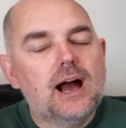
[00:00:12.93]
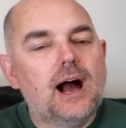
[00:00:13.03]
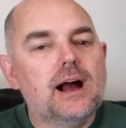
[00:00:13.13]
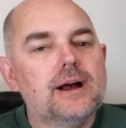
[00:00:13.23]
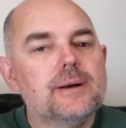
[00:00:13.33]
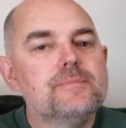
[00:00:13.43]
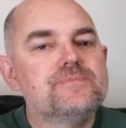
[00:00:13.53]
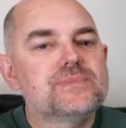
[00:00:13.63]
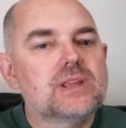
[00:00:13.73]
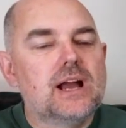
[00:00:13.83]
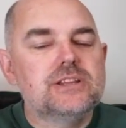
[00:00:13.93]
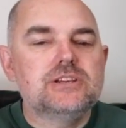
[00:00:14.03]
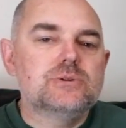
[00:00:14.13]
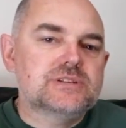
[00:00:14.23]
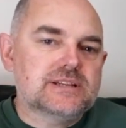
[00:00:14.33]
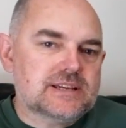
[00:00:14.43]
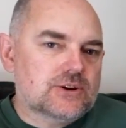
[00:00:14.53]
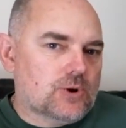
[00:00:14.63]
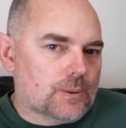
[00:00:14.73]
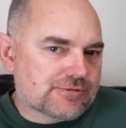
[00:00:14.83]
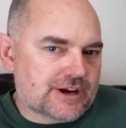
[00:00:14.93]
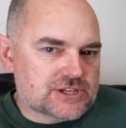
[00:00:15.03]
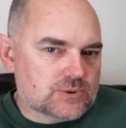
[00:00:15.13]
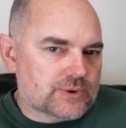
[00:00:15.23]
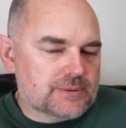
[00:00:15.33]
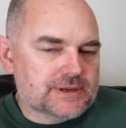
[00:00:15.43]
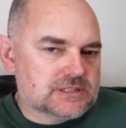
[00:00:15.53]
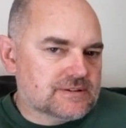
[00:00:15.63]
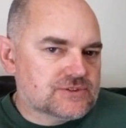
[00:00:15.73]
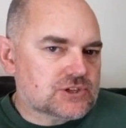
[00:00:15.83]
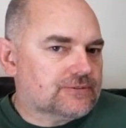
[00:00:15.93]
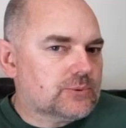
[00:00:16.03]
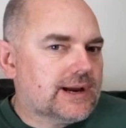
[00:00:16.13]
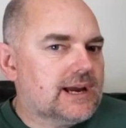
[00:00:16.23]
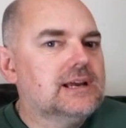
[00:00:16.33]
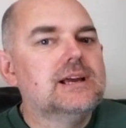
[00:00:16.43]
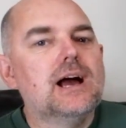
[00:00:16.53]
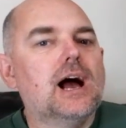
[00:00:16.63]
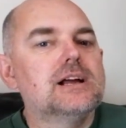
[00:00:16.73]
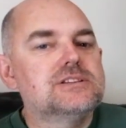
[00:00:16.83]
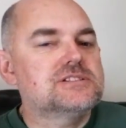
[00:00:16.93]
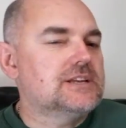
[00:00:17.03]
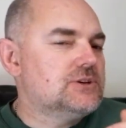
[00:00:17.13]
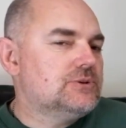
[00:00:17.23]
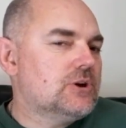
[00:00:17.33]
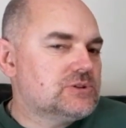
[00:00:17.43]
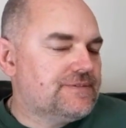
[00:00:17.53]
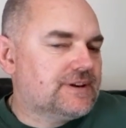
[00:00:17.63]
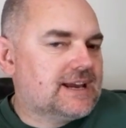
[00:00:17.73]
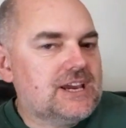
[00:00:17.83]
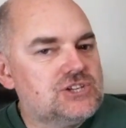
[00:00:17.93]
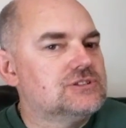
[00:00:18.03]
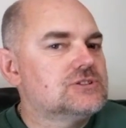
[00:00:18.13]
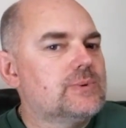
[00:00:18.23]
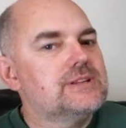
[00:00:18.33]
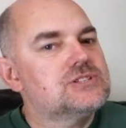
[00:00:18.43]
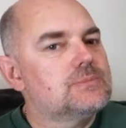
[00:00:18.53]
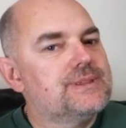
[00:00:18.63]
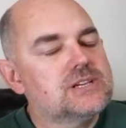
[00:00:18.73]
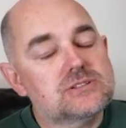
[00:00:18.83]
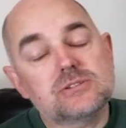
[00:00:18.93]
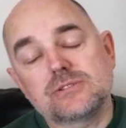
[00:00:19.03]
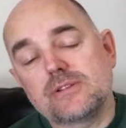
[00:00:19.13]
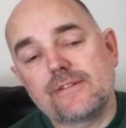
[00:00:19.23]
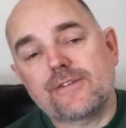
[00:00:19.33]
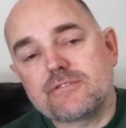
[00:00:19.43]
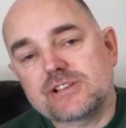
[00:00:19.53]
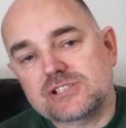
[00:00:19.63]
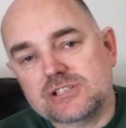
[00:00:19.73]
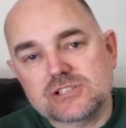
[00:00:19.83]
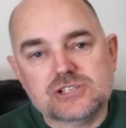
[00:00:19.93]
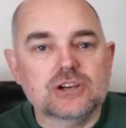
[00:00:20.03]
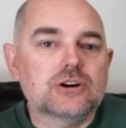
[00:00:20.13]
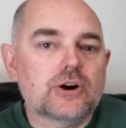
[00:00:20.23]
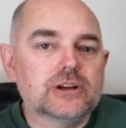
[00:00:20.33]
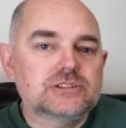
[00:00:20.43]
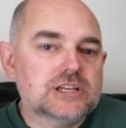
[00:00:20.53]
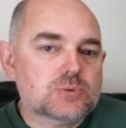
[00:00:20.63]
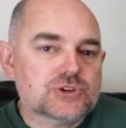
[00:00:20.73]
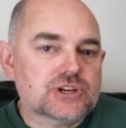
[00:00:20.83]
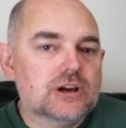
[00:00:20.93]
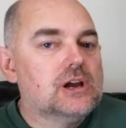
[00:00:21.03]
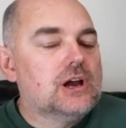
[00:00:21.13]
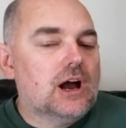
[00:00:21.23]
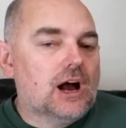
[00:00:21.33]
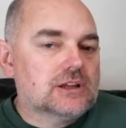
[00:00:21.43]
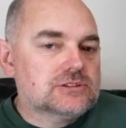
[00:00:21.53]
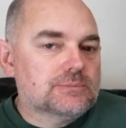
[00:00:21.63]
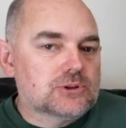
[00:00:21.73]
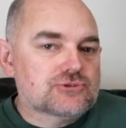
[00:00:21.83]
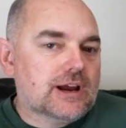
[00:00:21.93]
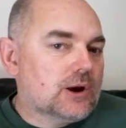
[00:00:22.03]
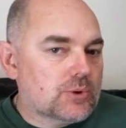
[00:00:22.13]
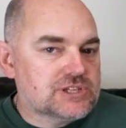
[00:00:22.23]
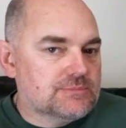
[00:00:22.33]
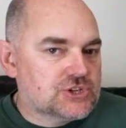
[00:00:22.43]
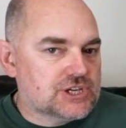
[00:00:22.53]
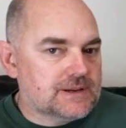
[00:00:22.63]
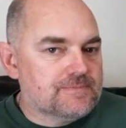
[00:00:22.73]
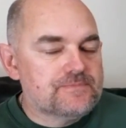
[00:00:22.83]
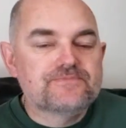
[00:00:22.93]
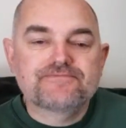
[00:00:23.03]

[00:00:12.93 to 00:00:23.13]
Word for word: um, and use it in cooperation with a bit of software uh, to send you notifications when something's done. For instance, your dishwasher, uh, tumble dryer, washing machine.